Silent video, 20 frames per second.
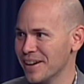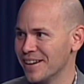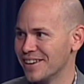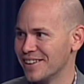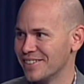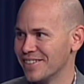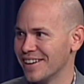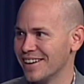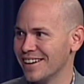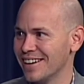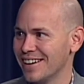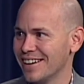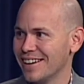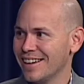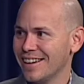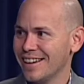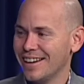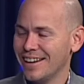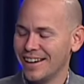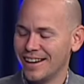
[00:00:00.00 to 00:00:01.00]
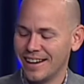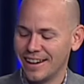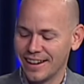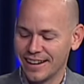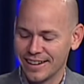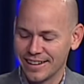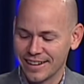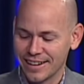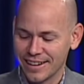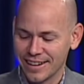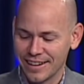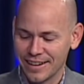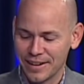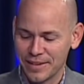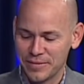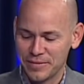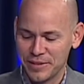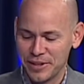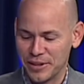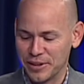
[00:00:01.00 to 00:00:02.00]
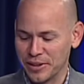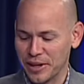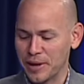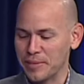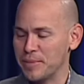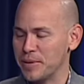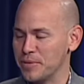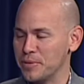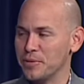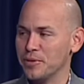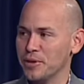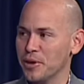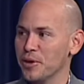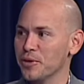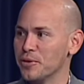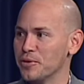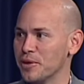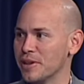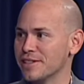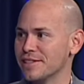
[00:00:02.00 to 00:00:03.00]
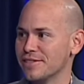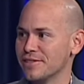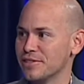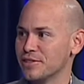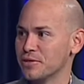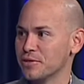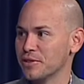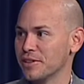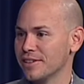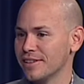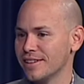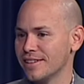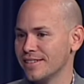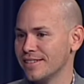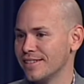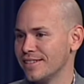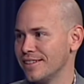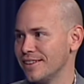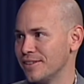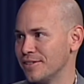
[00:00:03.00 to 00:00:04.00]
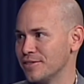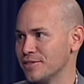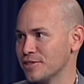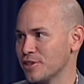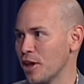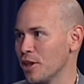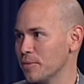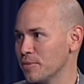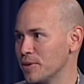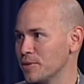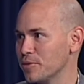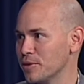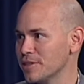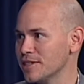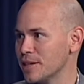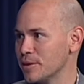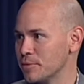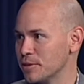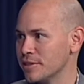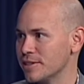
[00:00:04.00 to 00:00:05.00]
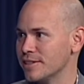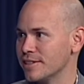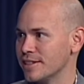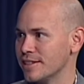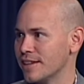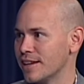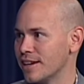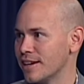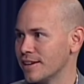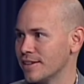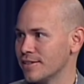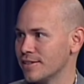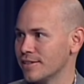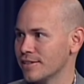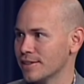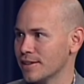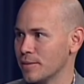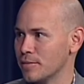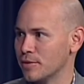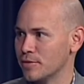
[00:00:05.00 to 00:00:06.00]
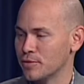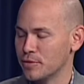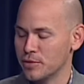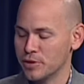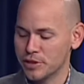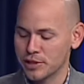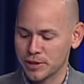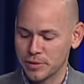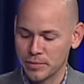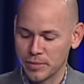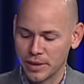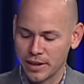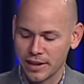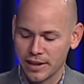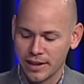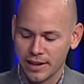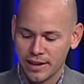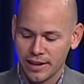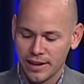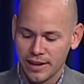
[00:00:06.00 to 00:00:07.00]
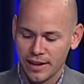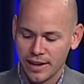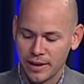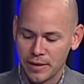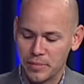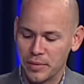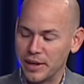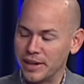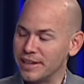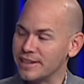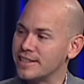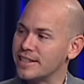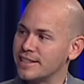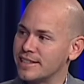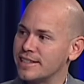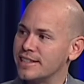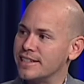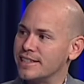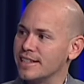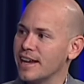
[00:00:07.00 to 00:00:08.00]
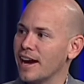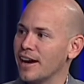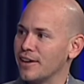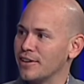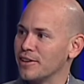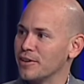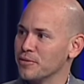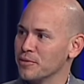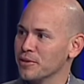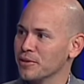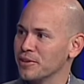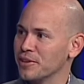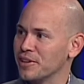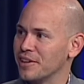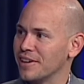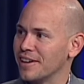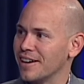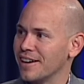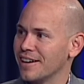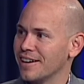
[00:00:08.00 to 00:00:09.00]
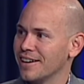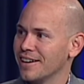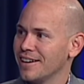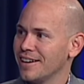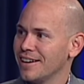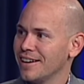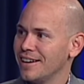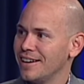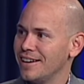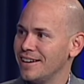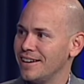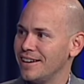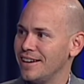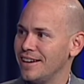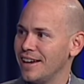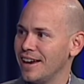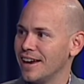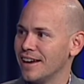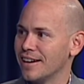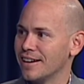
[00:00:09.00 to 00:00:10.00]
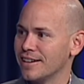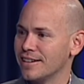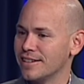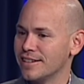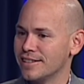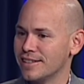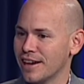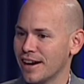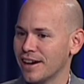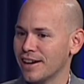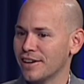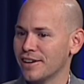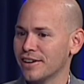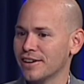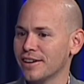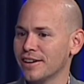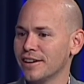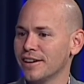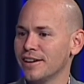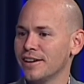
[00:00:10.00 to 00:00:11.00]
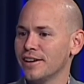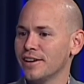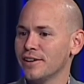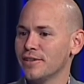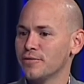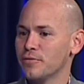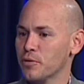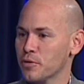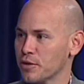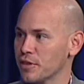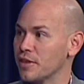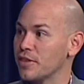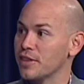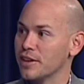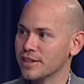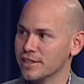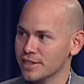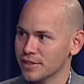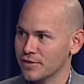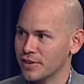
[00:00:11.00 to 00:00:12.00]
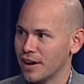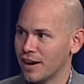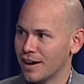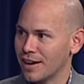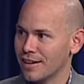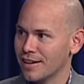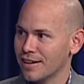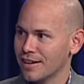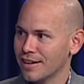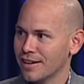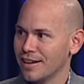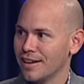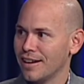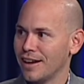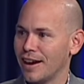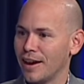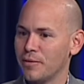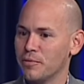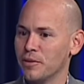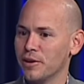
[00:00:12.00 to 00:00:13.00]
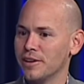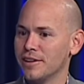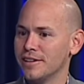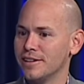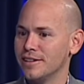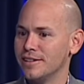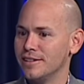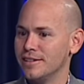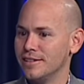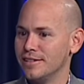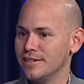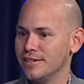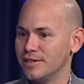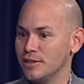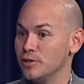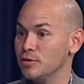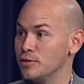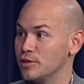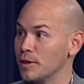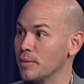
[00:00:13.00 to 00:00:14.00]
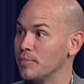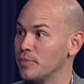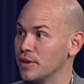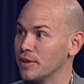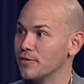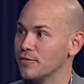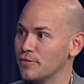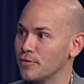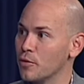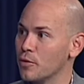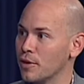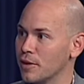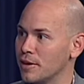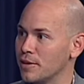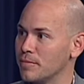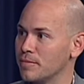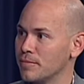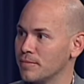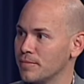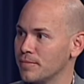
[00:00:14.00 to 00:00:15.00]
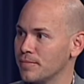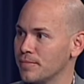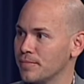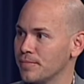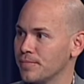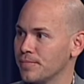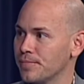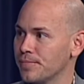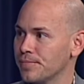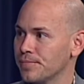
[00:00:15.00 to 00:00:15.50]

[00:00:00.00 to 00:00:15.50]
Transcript: better, right? Amen. And uh, you know, a lot of people will know the rest of the story, and you know, Solomon was able to see that come to fruition, but uh, but it's his desire that we're looking at. He Amen. he had a desire for the things of God, Amen, and wanted to do something for Him, Amen.